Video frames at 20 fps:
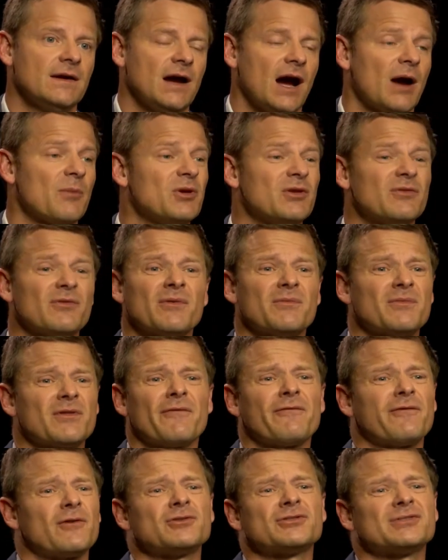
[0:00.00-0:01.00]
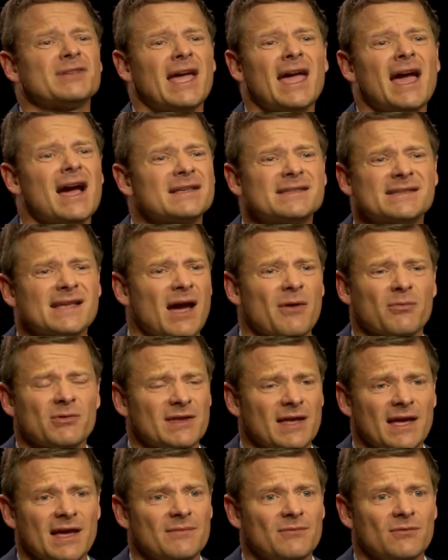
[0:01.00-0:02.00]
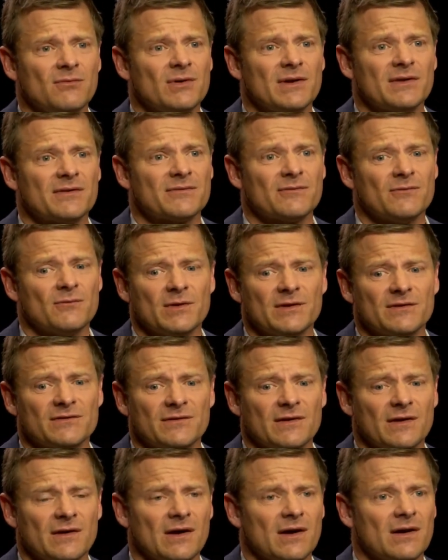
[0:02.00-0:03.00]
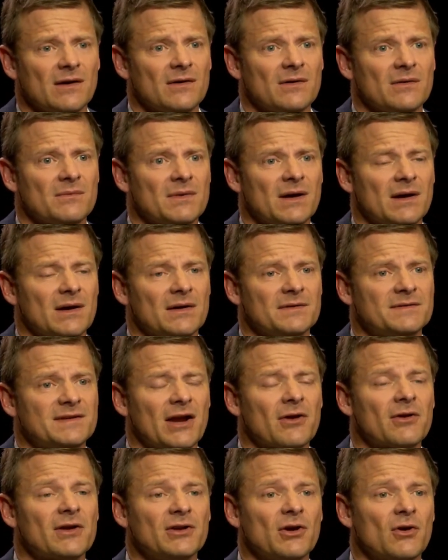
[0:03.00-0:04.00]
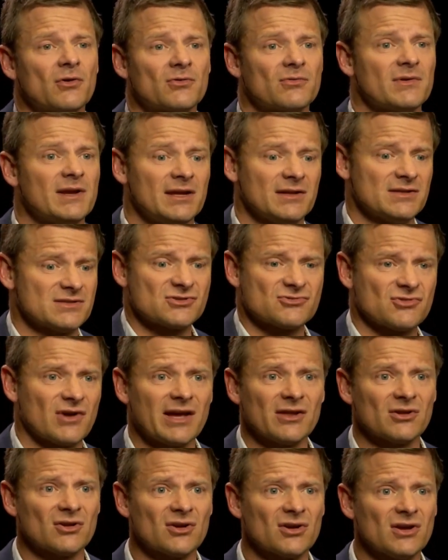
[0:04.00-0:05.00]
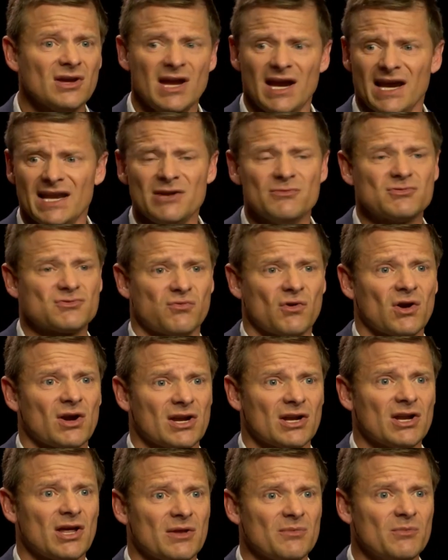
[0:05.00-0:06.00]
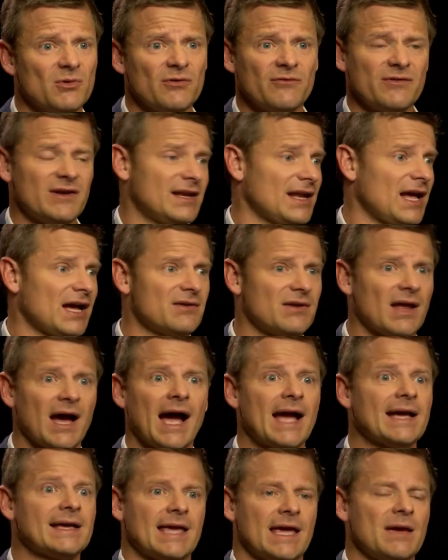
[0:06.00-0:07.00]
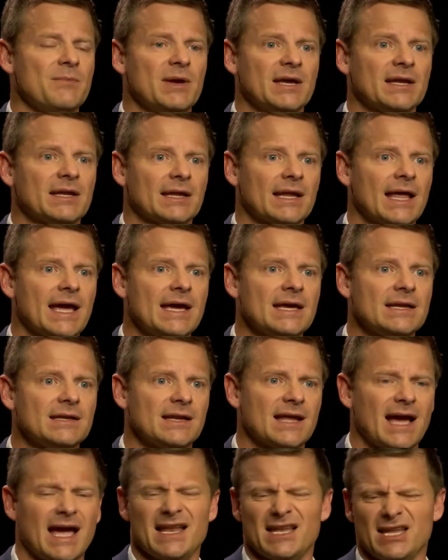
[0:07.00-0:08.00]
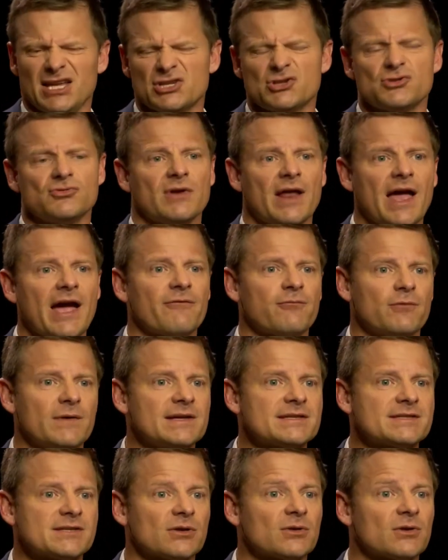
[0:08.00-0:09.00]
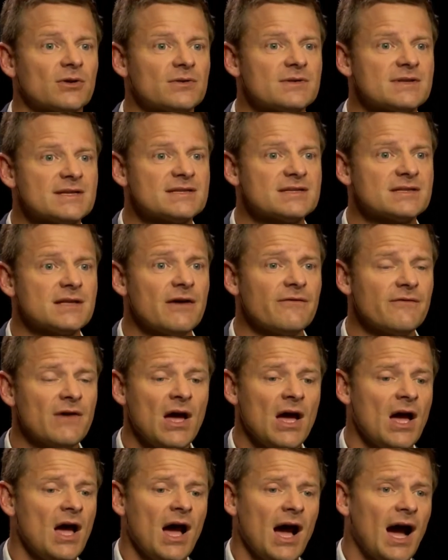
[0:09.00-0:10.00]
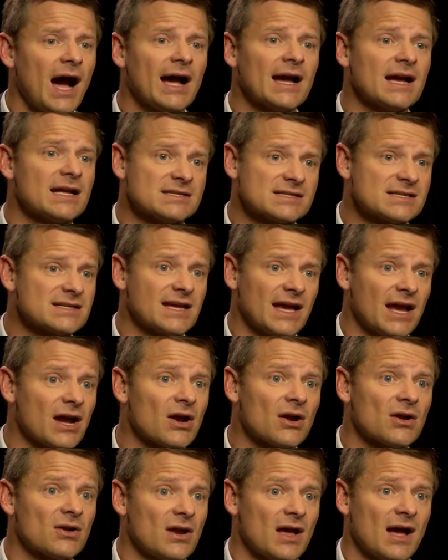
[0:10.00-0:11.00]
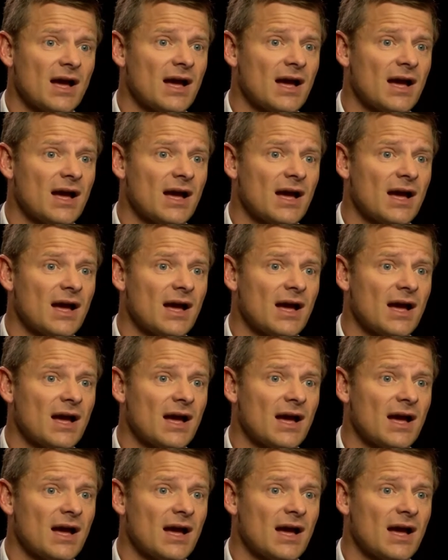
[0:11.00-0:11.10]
I mean, the first day I sat with with with uh, uh, Terry Notary in his trailer, and he was working on the movie, and I, I came in late, and I had like two and a half weeks to learn this stuff. I got scared,